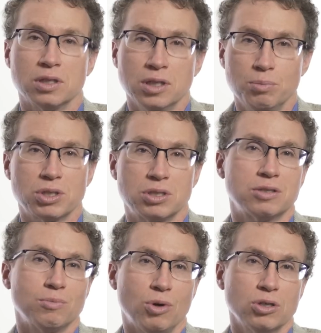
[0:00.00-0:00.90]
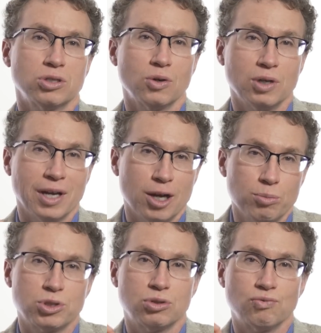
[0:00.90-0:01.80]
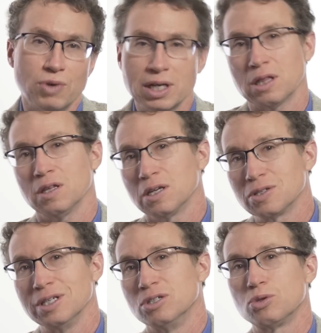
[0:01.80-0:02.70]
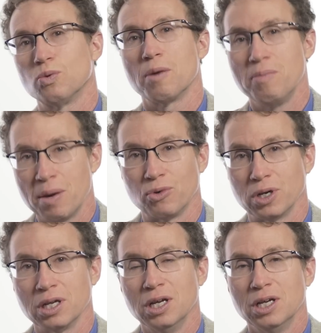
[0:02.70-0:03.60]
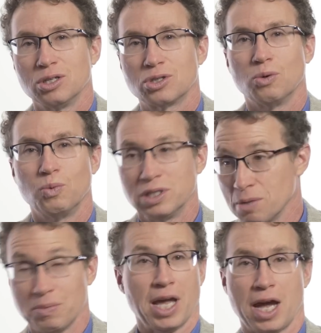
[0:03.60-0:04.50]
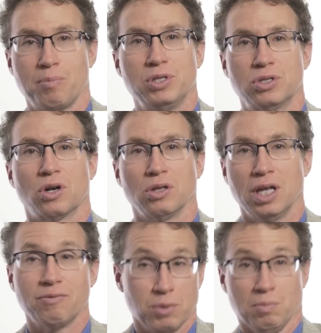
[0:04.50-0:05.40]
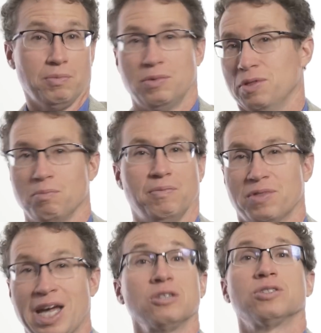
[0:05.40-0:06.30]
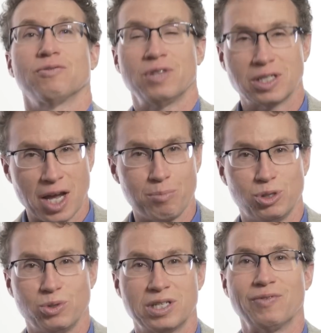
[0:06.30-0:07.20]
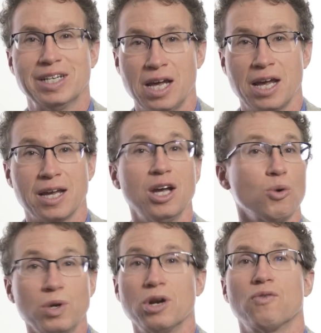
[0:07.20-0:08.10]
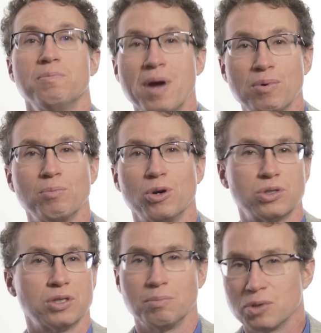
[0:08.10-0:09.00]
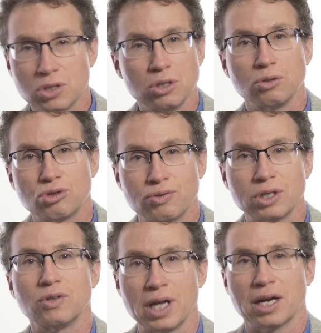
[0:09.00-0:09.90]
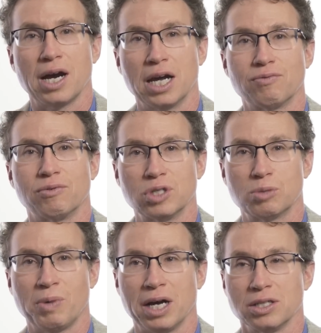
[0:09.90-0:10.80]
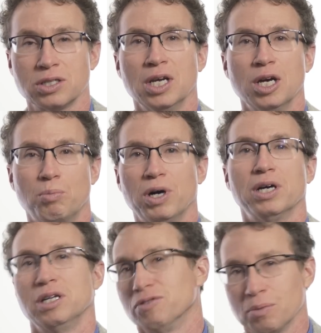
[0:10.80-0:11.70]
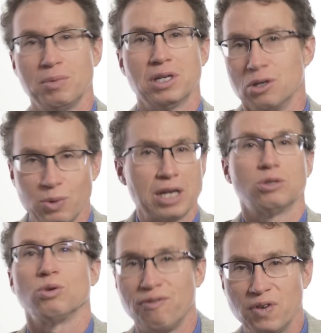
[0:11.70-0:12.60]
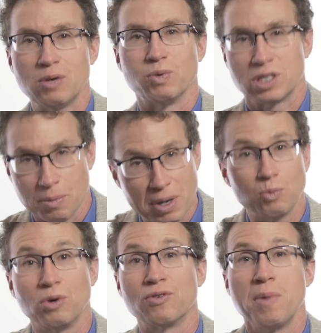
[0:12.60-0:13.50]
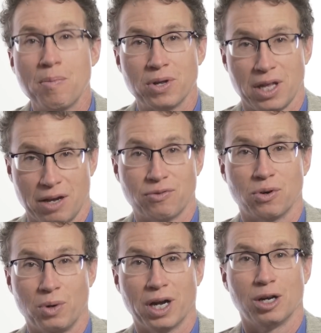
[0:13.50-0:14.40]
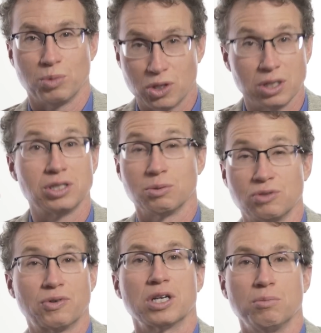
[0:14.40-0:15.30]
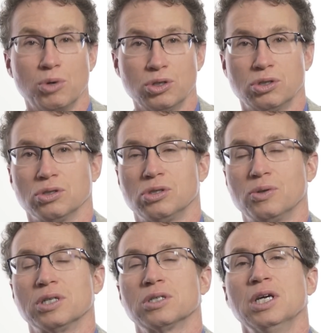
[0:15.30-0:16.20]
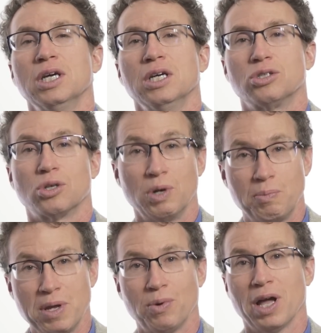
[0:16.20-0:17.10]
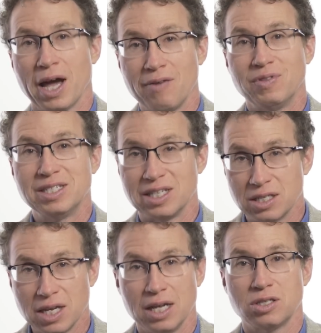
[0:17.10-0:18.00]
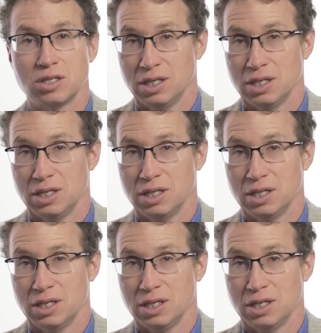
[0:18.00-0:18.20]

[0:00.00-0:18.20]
The limbic system also helps to write things into our memory. So when something happens in our life, you know, thousands of things happen to us every day, we don't remember most of them because they don't trigger that kind of a response. But if somebody, you know, we get into a fight with somebody, we'll remember that for a while because it was very emotional to us. So when people have these intense